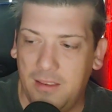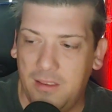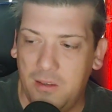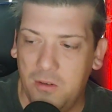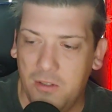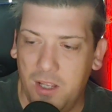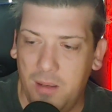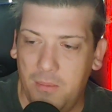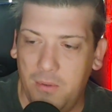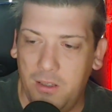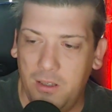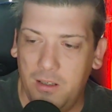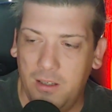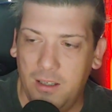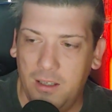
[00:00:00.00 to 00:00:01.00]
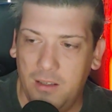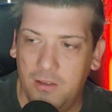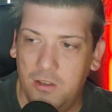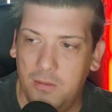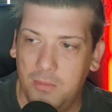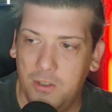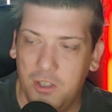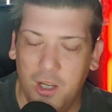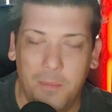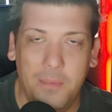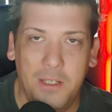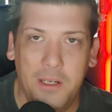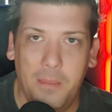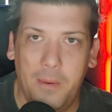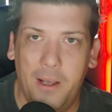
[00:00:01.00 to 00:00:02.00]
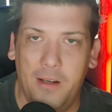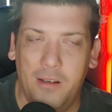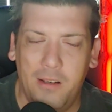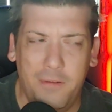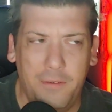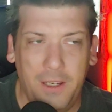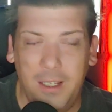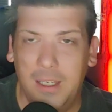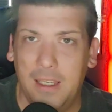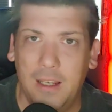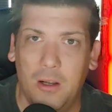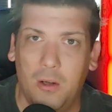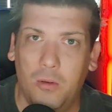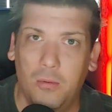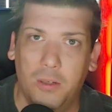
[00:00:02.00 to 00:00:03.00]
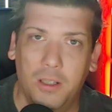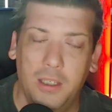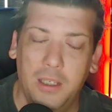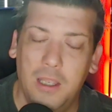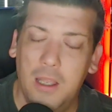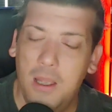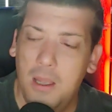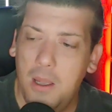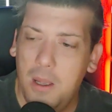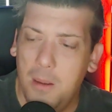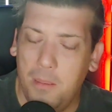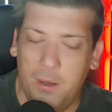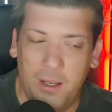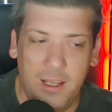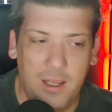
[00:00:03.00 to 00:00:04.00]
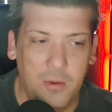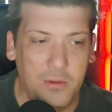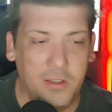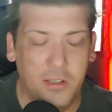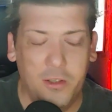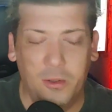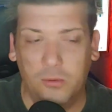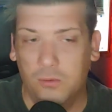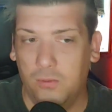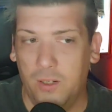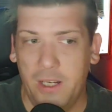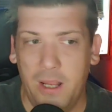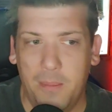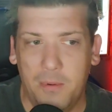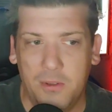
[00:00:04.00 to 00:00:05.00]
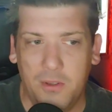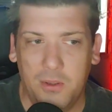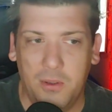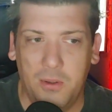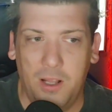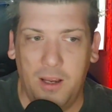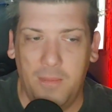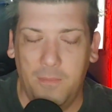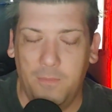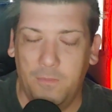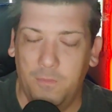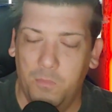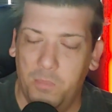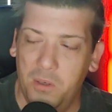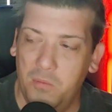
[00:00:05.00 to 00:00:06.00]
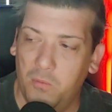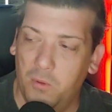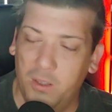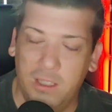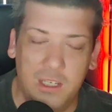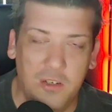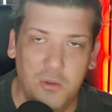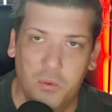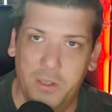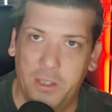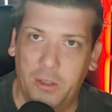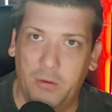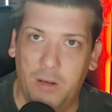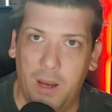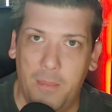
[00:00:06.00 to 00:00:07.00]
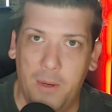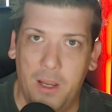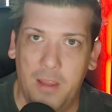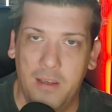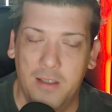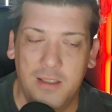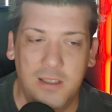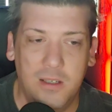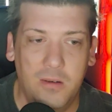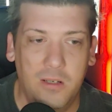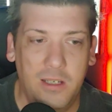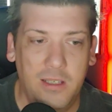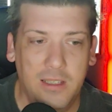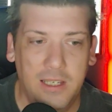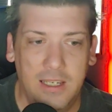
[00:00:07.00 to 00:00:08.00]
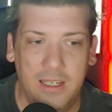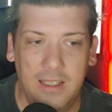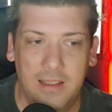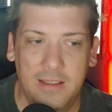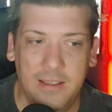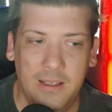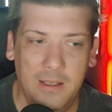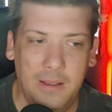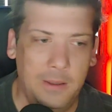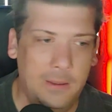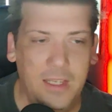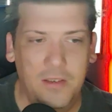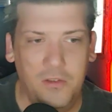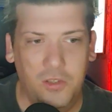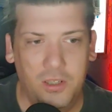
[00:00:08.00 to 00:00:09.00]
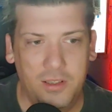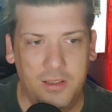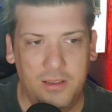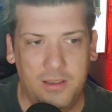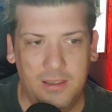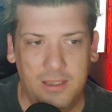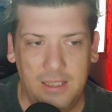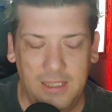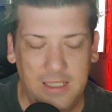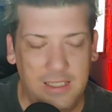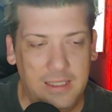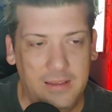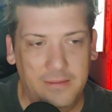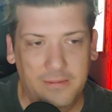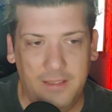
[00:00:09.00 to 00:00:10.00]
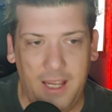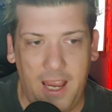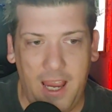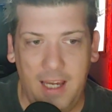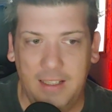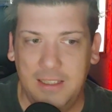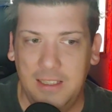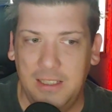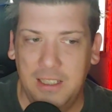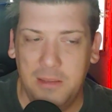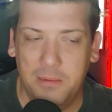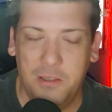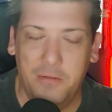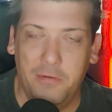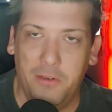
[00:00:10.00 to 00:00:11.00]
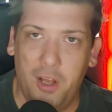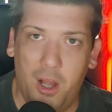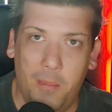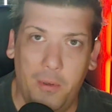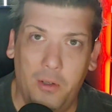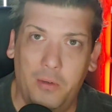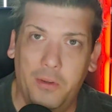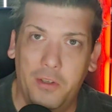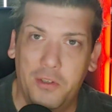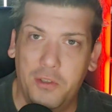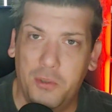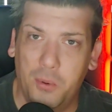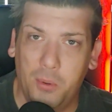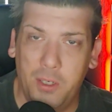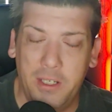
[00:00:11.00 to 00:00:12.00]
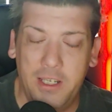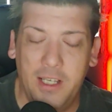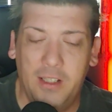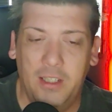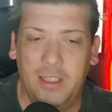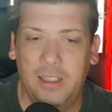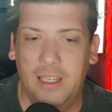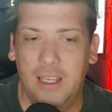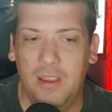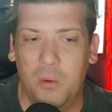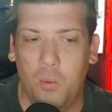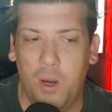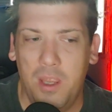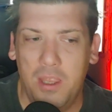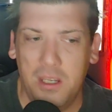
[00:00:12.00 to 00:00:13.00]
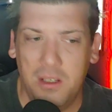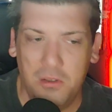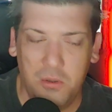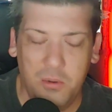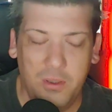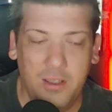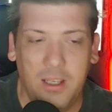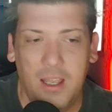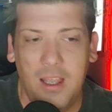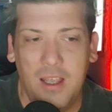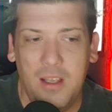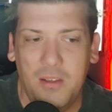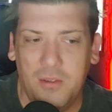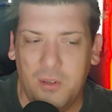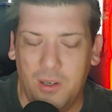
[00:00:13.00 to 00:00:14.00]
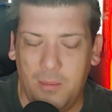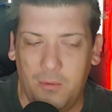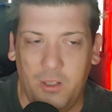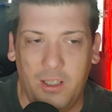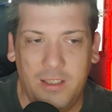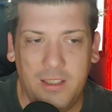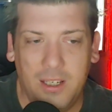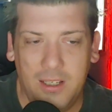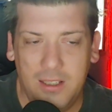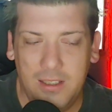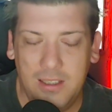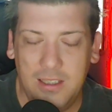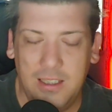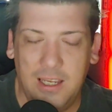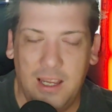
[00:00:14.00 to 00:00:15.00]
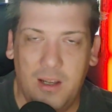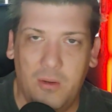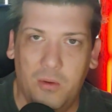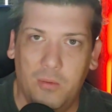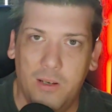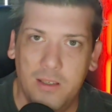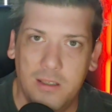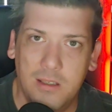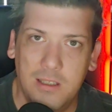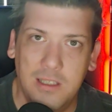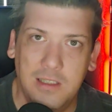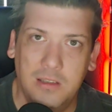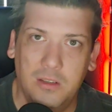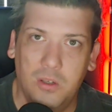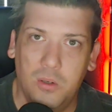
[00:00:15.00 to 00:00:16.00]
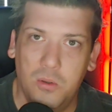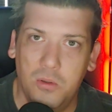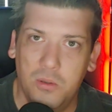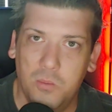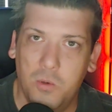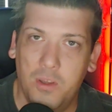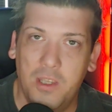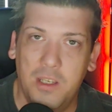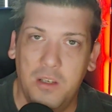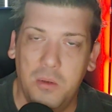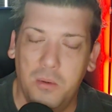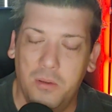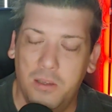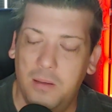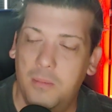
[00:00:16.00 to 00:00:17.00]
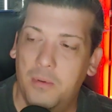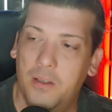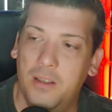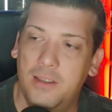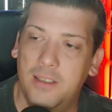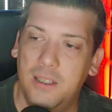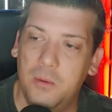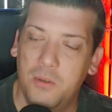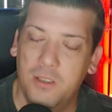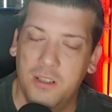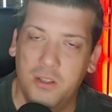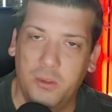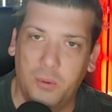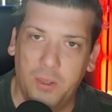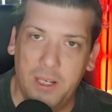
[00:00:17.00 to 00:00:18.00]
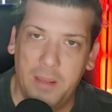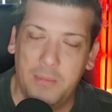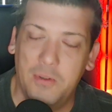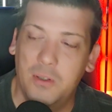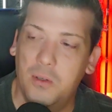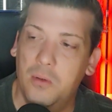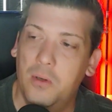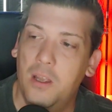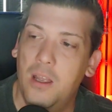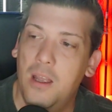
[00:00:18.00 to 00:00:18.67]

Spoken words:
there's not been too much update about it, if any at all, really. But it was another great episode. I've been really enjoying the crap out of this series, and just the acting has been phenomenal, the storytelling and the way they do it. So I'm really excited to see how the rest of the season goes and what they do with it. But it was another great episode.